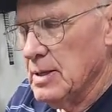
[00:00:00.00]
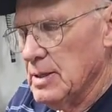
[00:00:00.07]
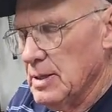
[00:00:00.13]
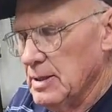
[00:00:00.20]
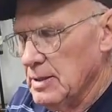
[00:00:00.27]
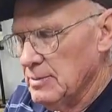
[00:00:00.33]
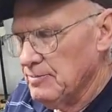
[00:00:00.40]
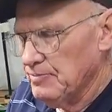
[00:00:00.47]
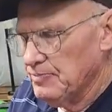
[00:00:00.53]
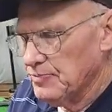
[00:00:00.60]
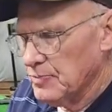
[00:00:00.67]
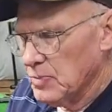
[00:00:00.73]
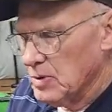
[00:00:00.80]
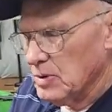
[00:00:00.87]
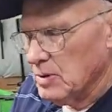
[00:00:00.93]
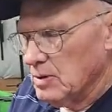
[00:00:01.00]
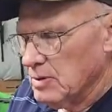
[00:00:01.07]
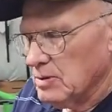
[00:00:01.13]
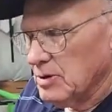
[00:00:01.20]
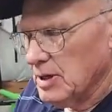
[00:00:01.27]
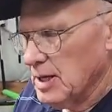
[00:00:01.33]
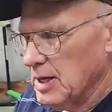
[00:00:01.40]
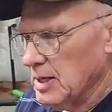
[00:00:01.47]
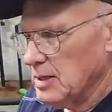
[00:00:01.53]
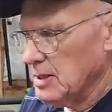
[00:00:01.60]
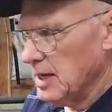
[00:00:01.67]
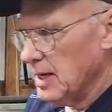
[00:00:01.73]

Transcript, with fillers: um, thing.